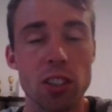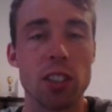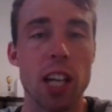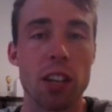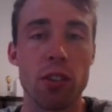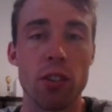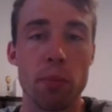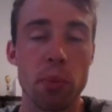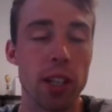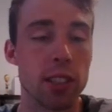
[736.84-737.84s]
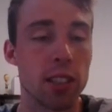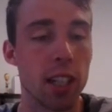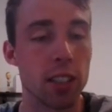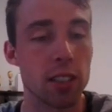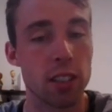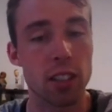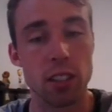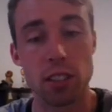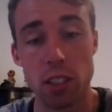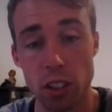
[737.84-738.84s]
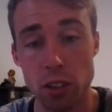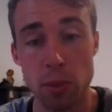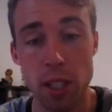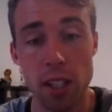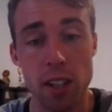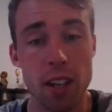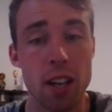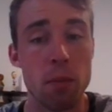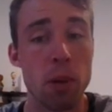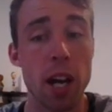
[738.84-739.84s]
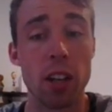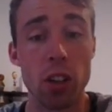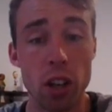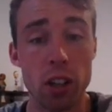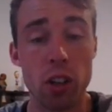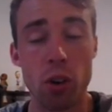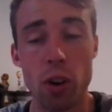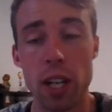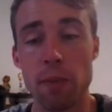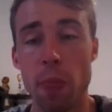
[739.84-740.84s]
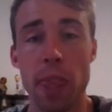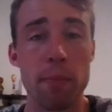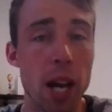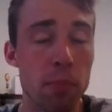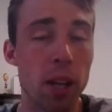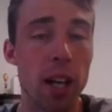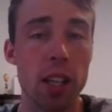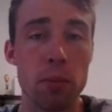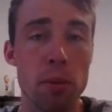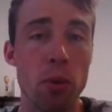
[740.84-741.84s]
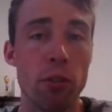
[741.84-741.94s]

issues he's had through the pre-season concerns me. Paying a lot of coin. He may play a little bit